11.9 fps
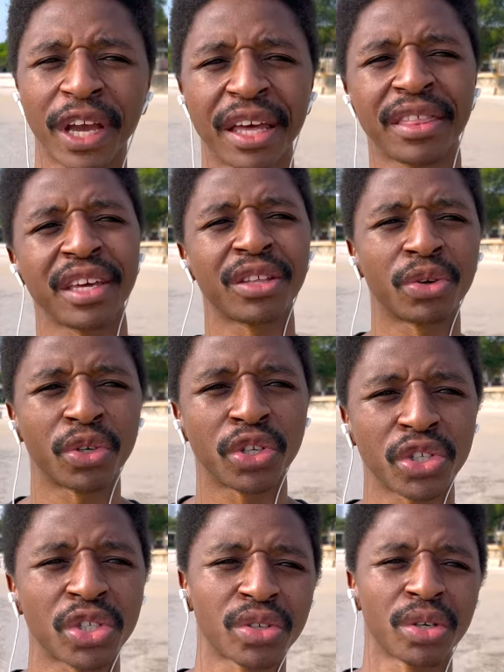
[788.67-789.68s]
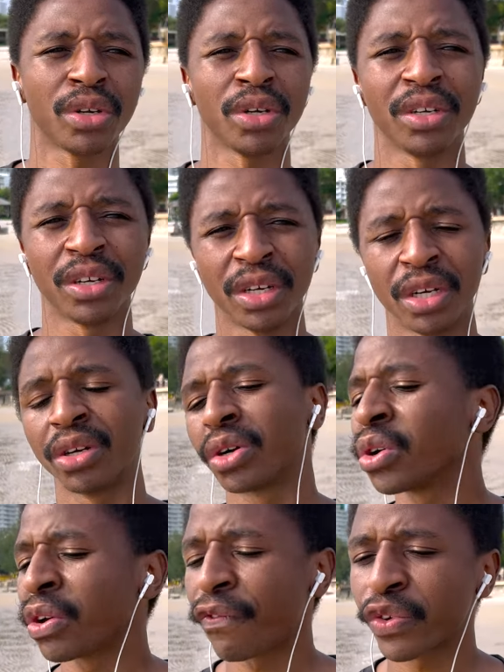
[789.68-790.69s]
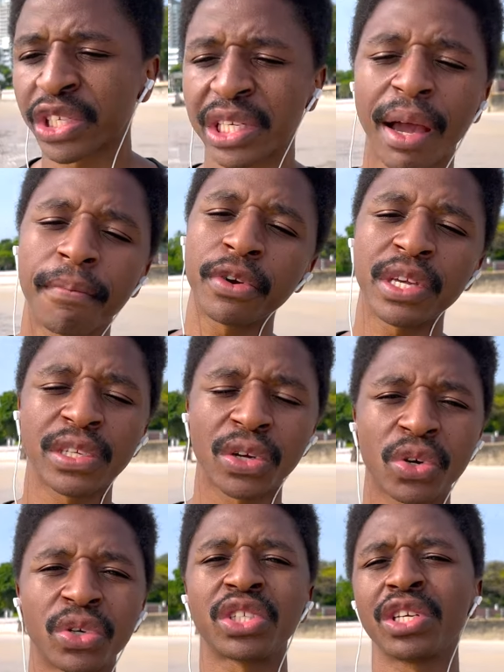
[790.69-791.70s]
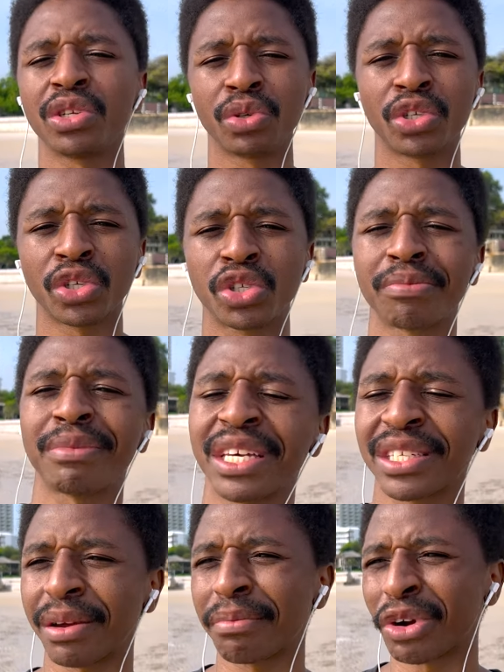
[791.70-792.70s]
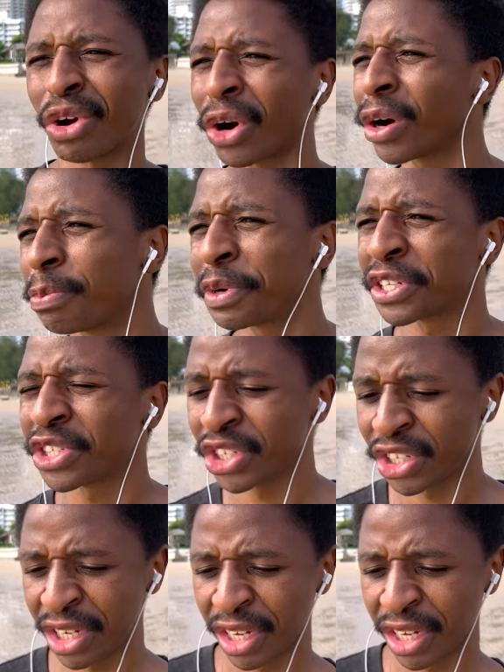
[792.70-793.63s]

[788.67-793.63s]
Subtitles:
I think they're just gonna, for some reason, continue just to make some garbage.